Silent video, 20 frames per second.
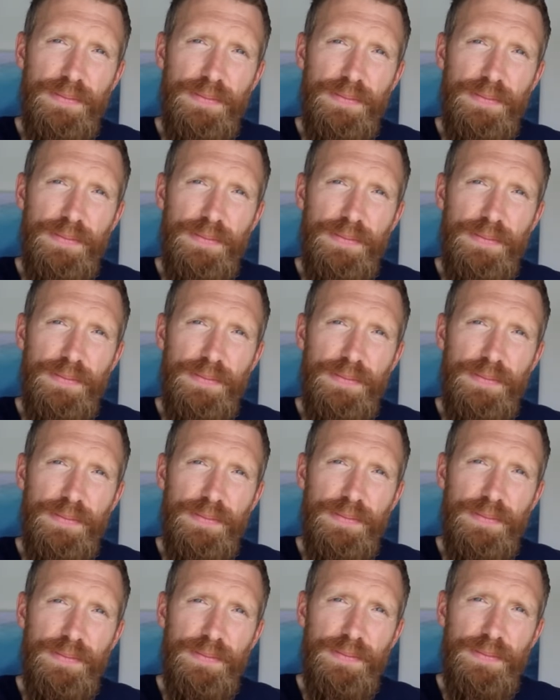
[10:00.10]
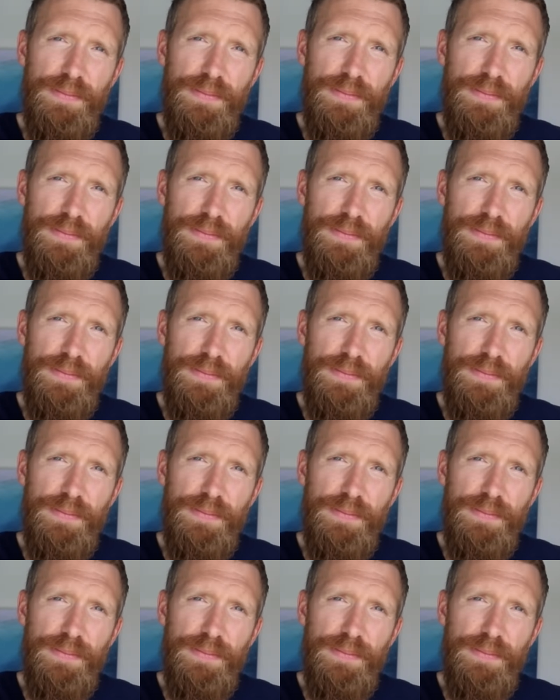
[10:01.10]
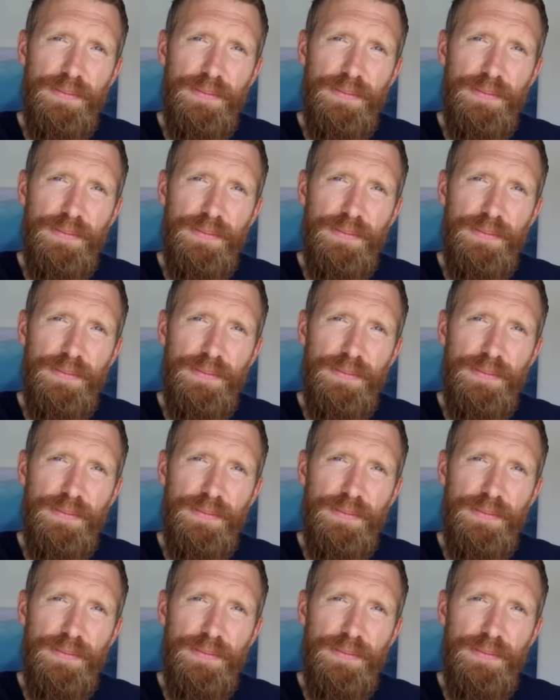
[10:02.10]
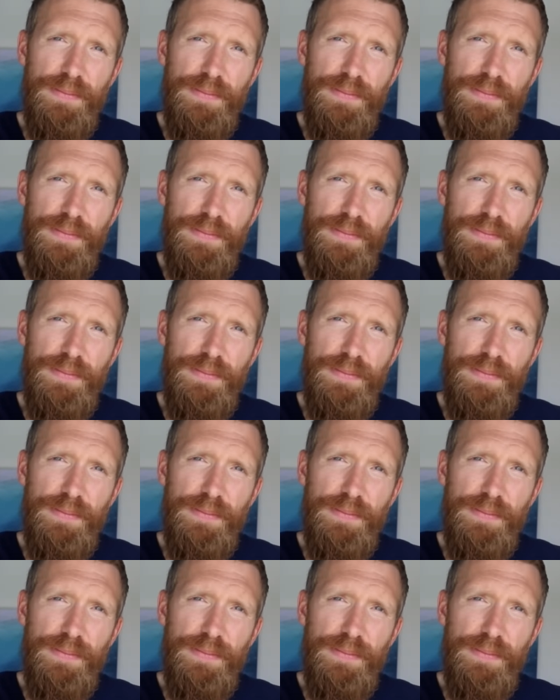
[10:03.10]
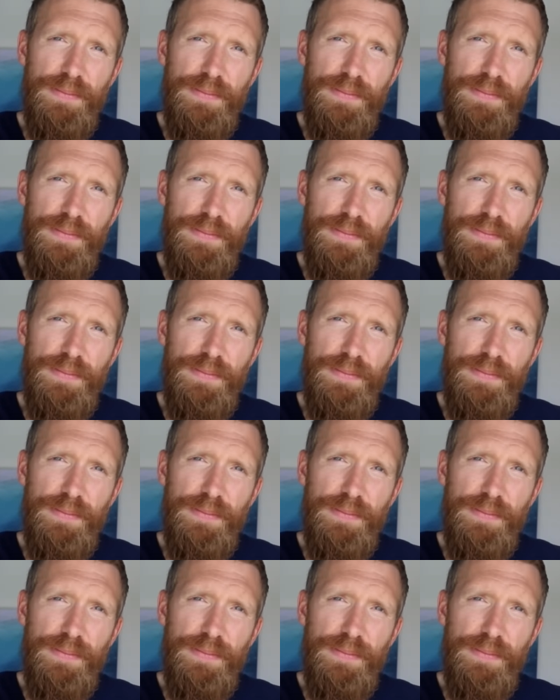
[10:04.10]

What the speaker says: [no speech]